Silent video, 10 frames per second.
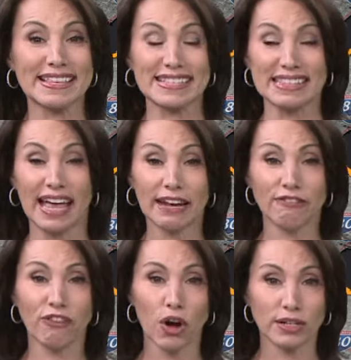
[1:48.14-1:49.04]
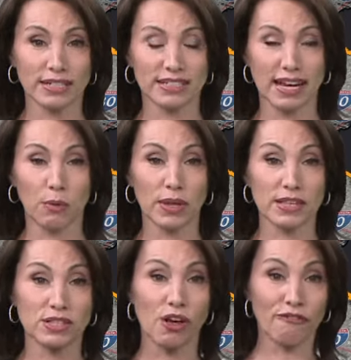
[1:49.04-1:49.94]
this light fog to stay with
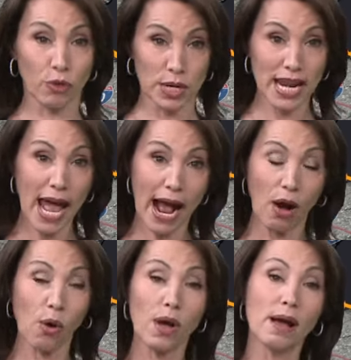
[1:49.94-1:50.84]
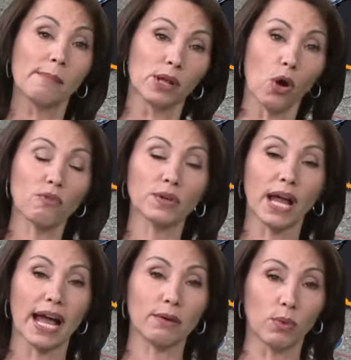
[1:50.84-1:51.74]
us for now, but
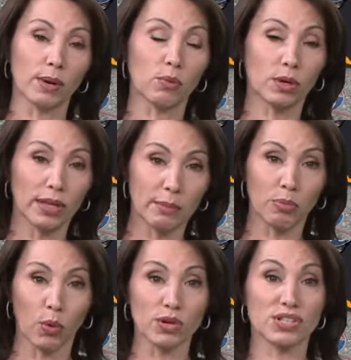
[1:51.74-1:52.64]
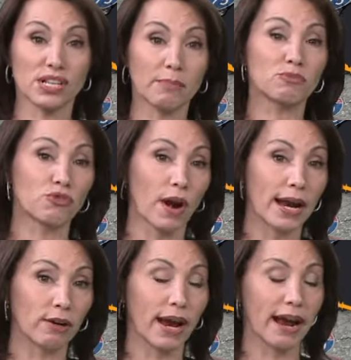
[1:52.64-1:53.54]
overnight we will import some
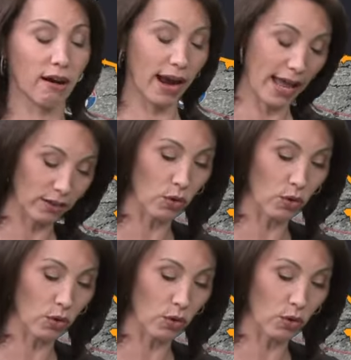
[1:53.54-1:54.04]
drier air, and of